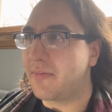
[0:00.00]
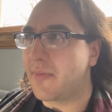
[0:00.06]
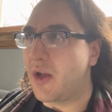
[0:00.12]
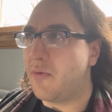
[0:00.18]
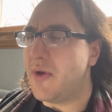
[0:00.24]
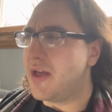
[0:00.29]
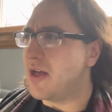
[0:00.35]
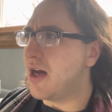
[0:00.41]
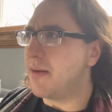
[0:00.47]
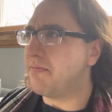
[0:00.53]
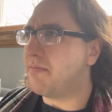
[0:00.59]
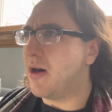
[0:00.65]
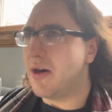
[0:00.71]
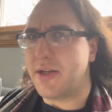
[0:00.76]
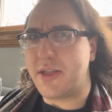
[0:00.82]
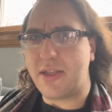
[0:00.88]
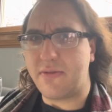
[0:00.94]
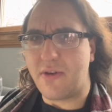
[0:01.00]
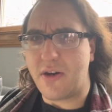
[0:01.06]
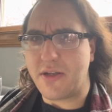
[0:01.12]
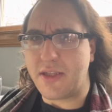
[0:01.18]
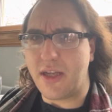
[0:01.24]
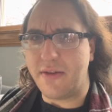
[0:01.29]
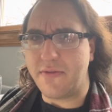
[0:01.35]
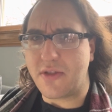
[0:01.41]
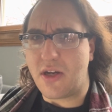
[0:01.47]
We cut parts of
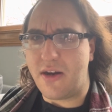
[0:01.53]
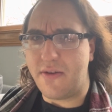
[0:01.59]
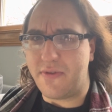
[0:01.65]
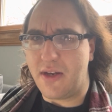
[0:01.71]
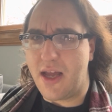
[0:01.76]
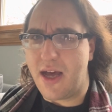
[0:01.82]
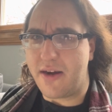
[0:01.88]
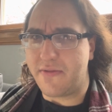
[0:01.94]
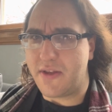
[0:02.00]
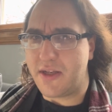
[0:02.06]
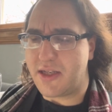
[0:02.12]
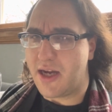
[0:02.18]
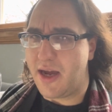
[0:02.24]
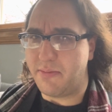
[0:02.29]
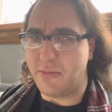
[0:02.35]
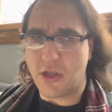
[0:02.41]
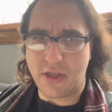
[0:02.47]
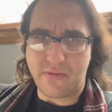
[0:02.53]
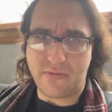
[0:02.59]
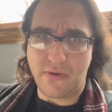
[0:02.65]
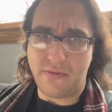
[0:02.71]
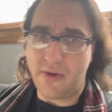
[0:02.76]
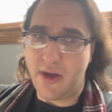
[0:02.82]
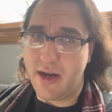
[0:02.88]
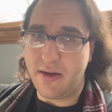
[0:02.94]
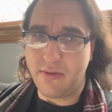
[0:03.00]
ourselves off a lot of the time just for
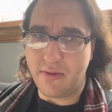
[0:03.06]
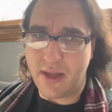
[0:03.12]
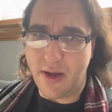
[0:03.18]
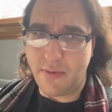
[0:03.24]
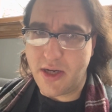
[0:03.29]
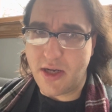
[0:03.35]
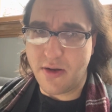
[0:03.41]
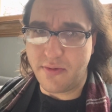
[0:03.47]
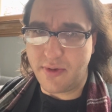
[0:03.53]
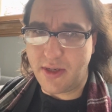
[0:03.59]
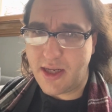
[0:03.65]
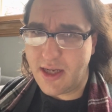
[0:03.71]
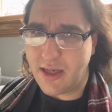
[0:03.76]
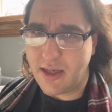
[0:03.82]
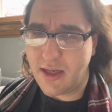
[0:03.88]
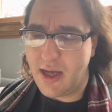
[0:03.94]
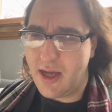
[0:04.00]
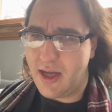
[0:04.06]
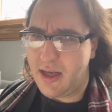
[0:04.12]
fun that we don't need.